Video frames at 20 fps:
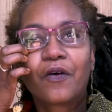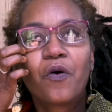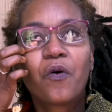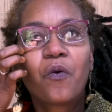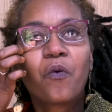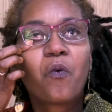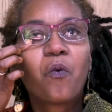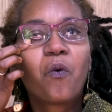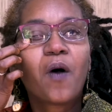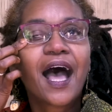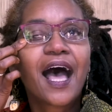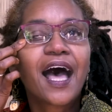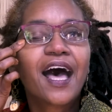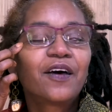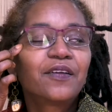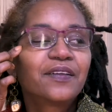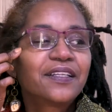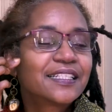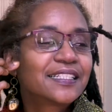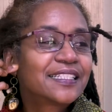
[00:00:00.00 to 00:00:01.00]
oh
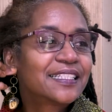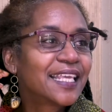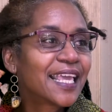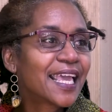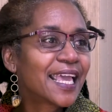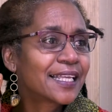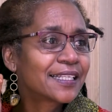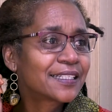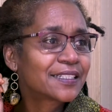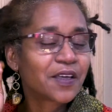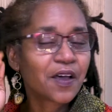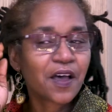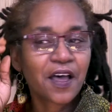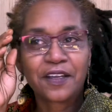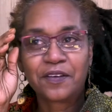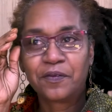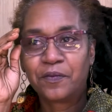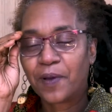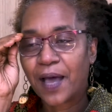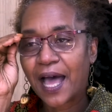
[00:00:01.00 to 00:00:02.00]
wow, this day has
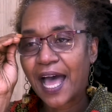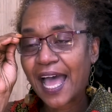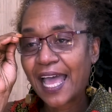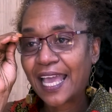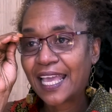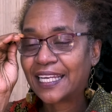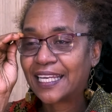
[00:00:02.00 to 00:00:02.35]
gone by